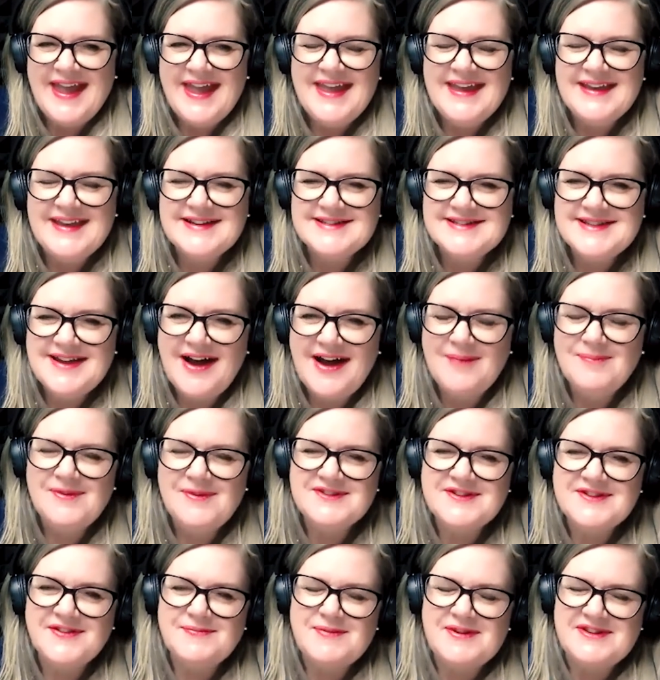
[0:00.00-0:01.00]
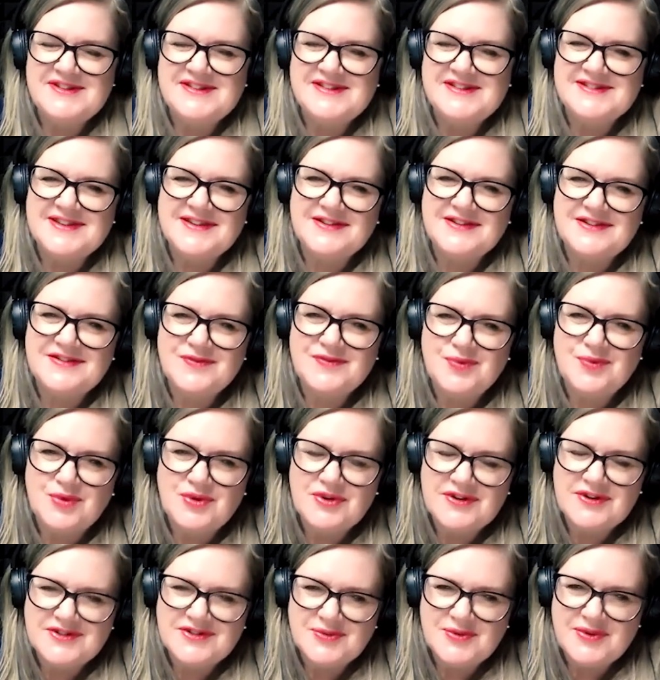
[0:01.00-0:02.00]
examples of the business that you've
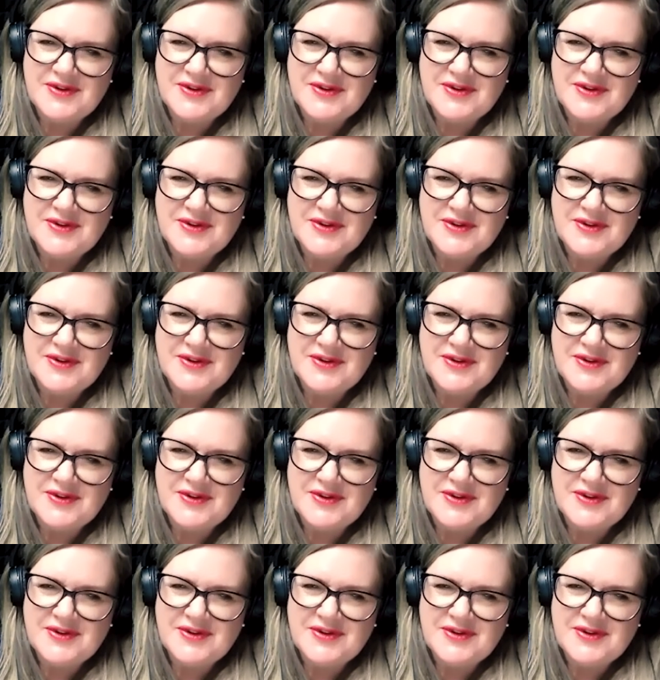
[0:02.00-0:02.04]
worked